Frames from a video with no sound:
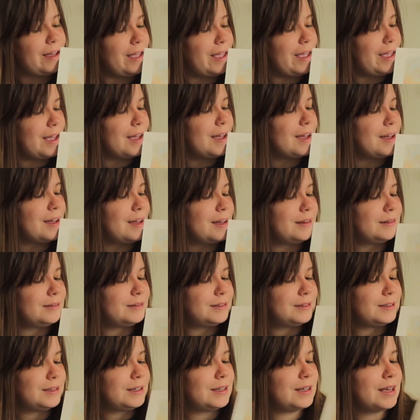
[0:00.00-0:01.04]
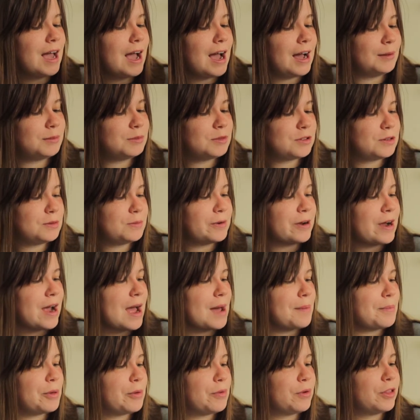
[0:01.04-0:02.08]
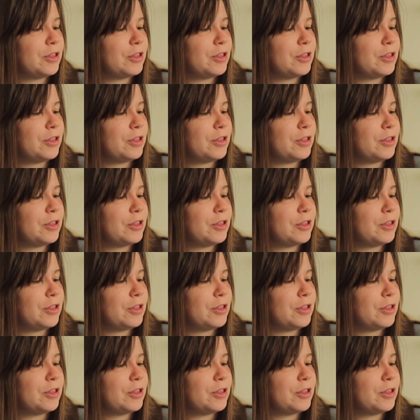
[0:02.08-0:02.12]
and yeah, I'm super happy